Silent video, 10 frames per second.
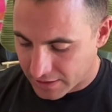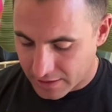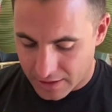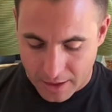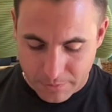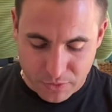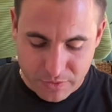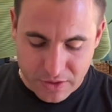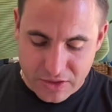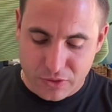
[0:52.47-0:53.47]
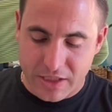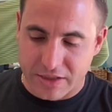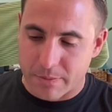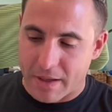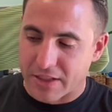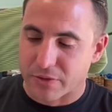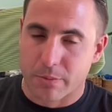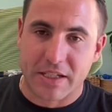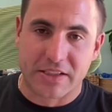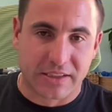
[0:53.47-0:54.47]
Um, so, so not too bad. So we're
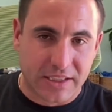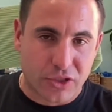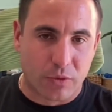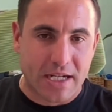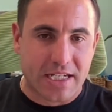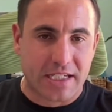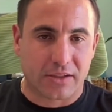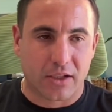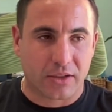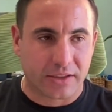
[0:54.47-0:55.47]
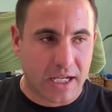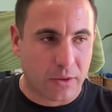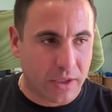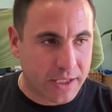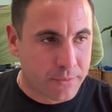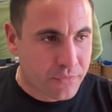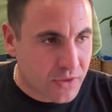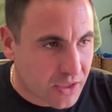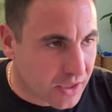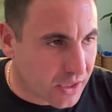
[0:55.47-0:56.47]
basically trending along that way.
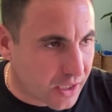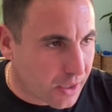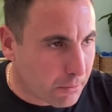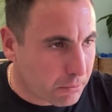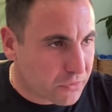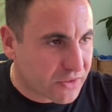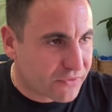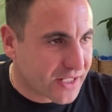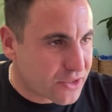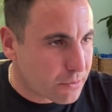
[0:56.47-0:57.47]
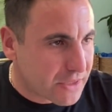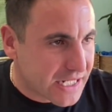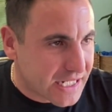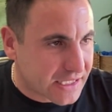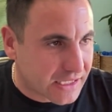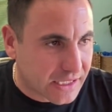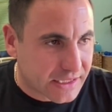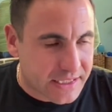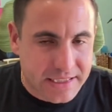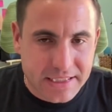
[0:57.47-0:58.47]
Um, the feds are meeting on
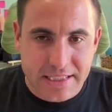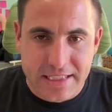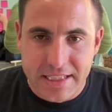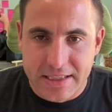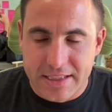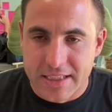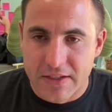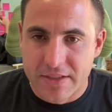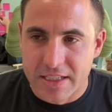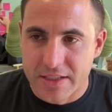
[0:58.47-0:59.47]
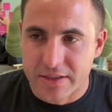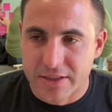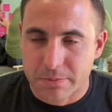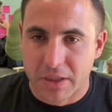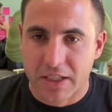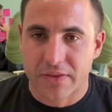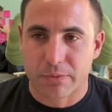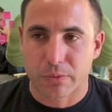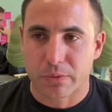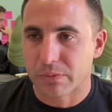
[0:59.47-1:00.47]
the 16th and 17th of this month.
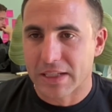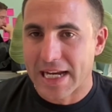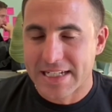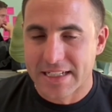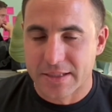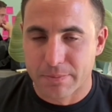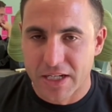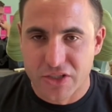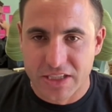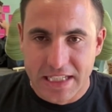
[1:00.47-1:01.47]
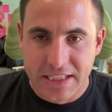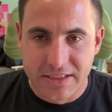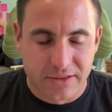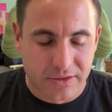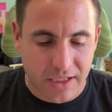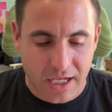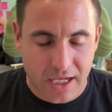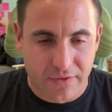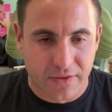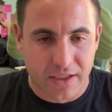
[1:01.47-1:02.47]
Anticipation is going to
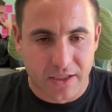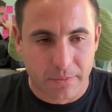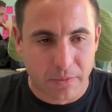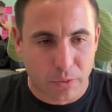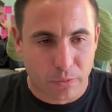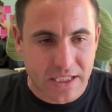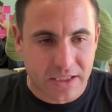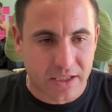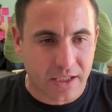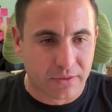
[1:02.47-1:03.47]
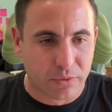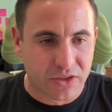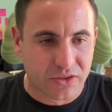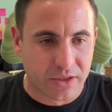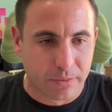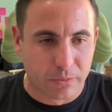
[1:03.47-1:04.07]
have uh, a rate cut, which is going to